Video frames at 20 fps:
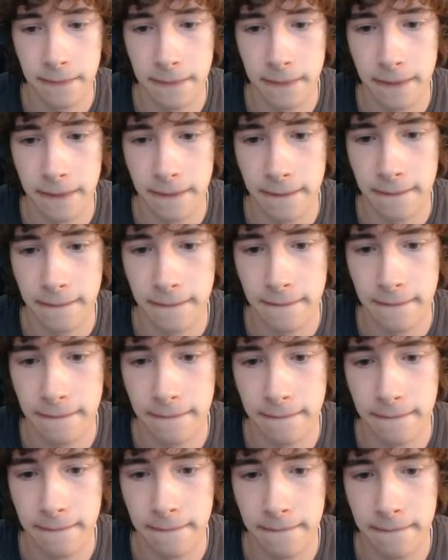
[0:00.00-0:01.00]

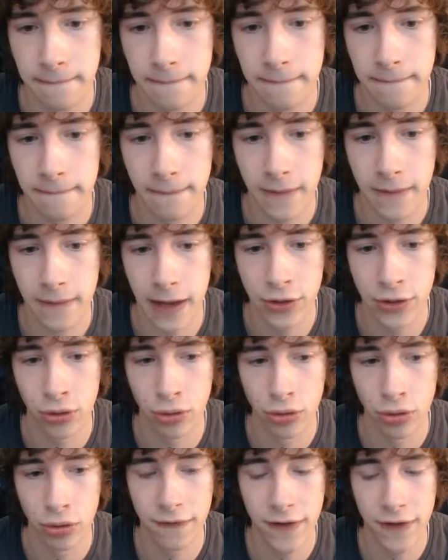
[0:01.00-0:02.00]
I don't
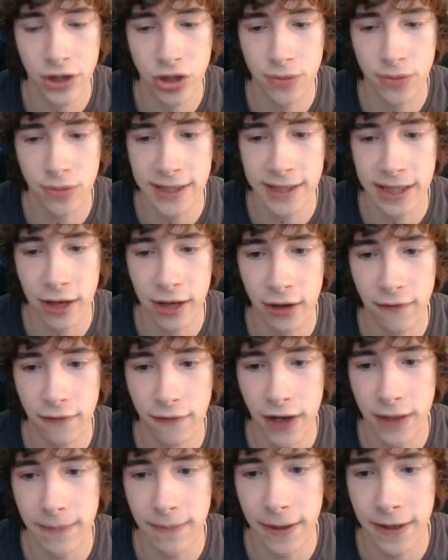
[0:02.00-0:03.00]
know if I should be
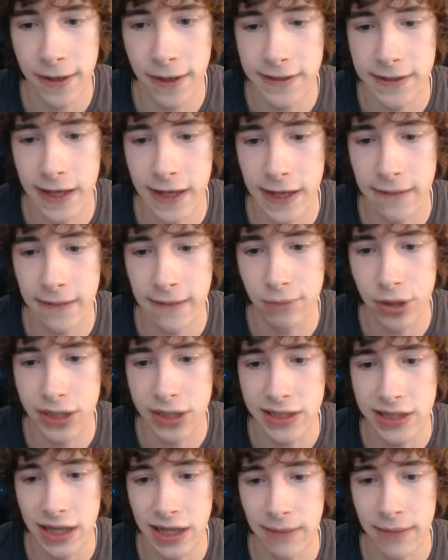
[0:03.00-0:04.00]
terrified by this game.
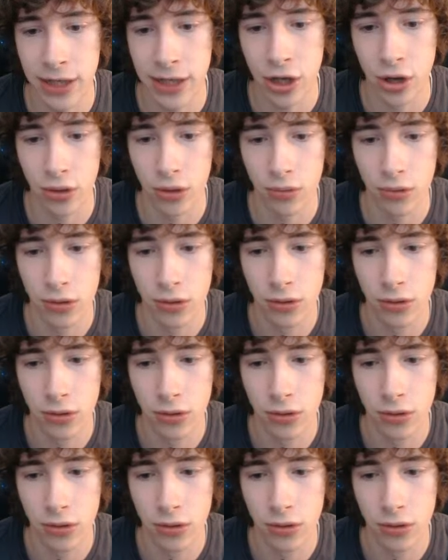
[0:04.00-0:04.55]
Please let me know.